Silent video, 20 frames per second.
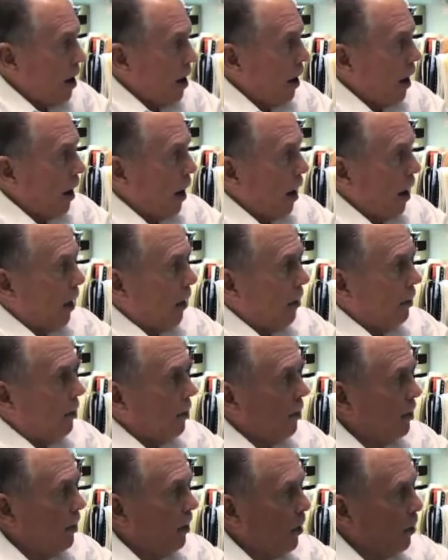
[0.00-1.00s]
and
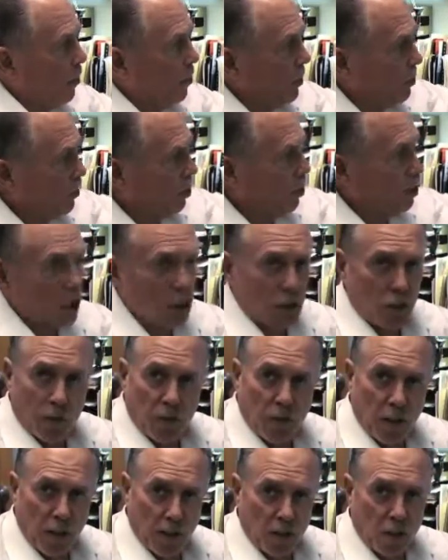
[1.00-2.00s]
the positions of
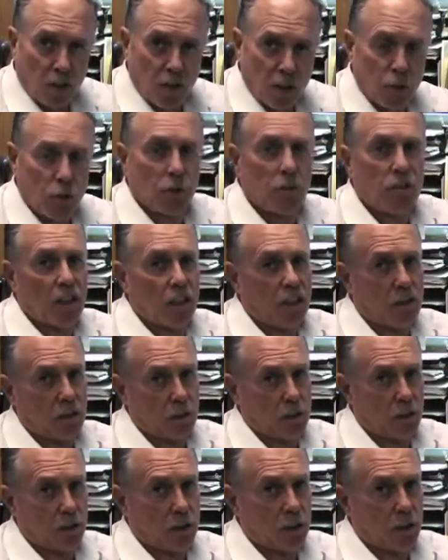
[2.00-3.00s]
the individual
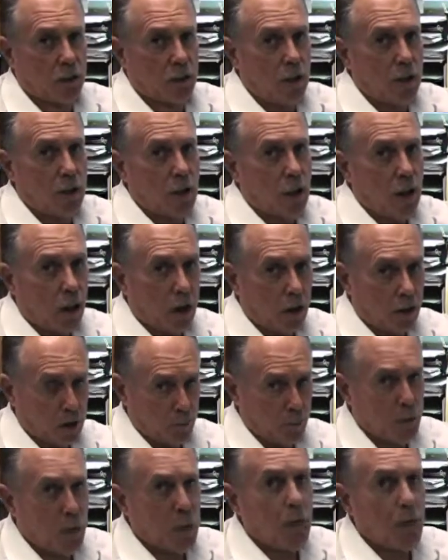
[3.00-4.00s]
sensors are
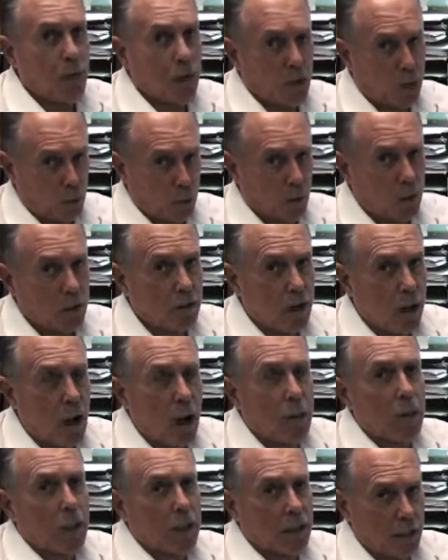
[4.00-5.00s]
computed in real
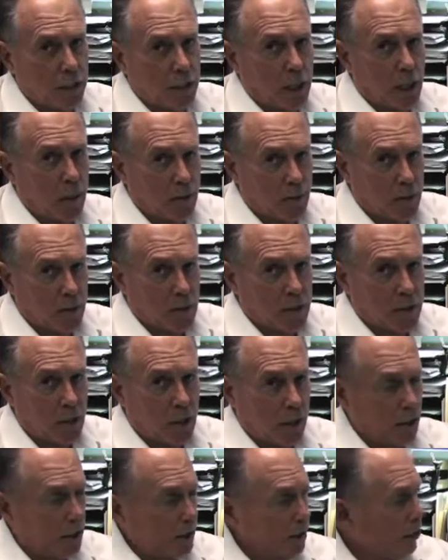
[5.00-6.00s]
time at 10 times per
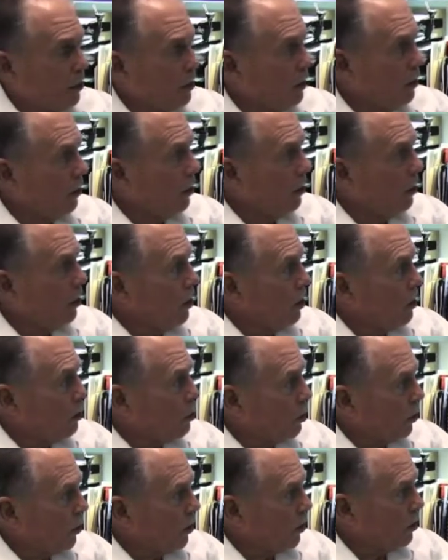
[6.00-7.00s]
second.
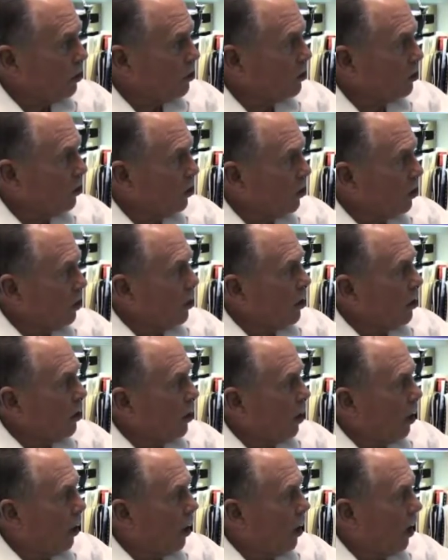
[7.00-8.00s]
So this
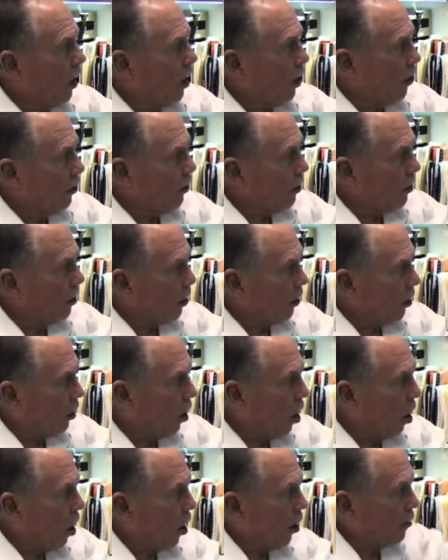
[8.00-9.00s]

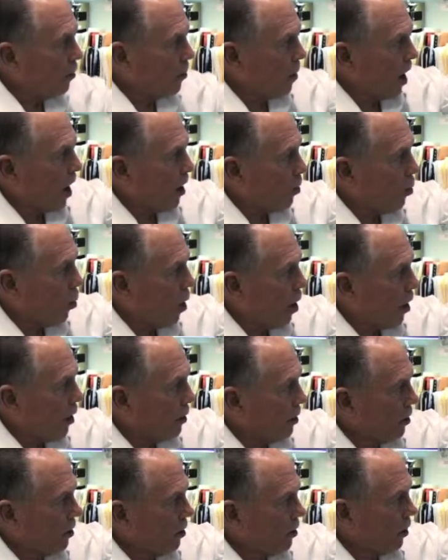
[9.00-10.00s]
lawn mag
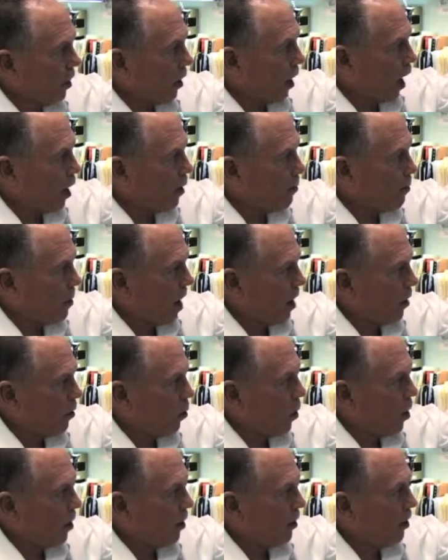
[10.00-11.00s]
1, lat mag
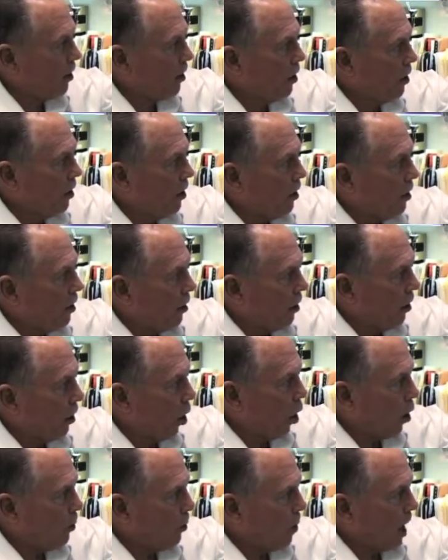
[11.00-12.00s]
1,
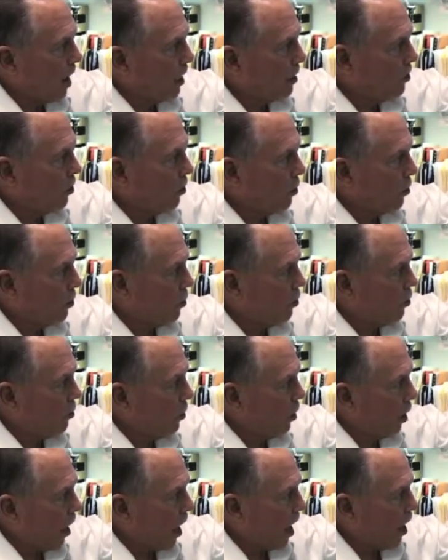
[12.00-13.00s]
lawn mag 2,
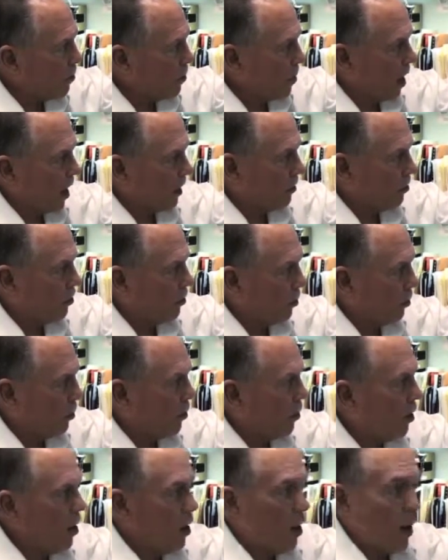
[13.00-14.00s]
lat mag
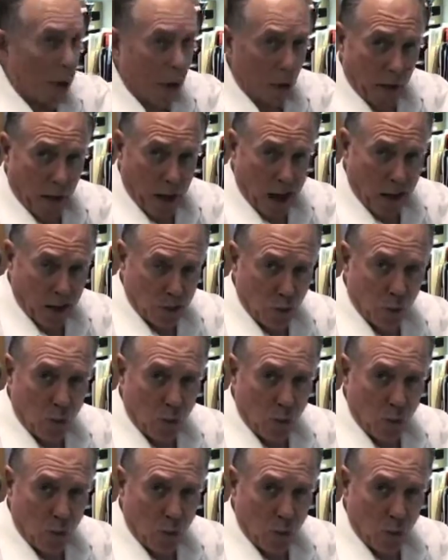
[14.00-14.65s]
2 are the actual